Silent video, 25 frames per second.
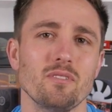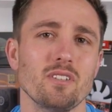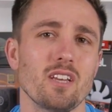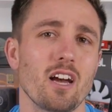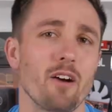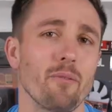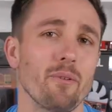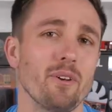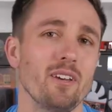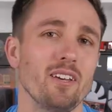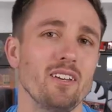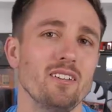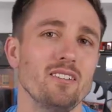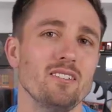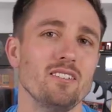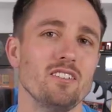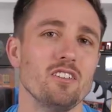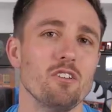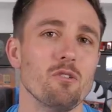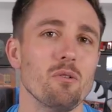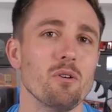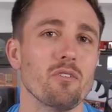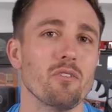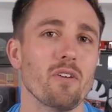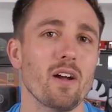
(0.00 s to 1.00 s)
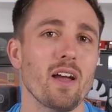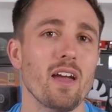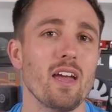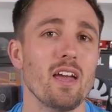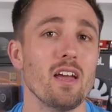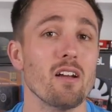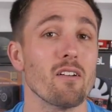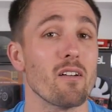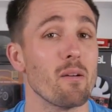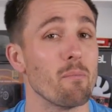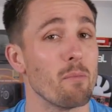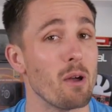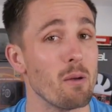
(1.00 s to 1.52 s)
Tell me, do you
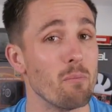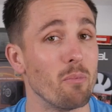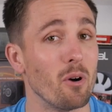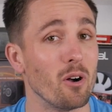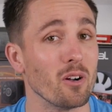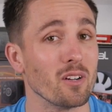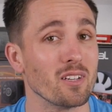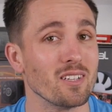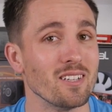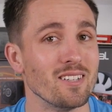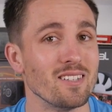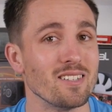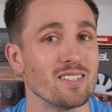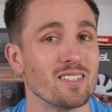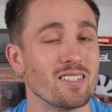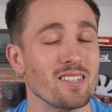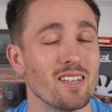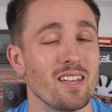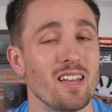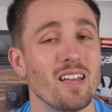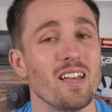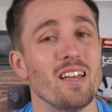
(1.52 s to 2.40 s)
agree or am I bonkers?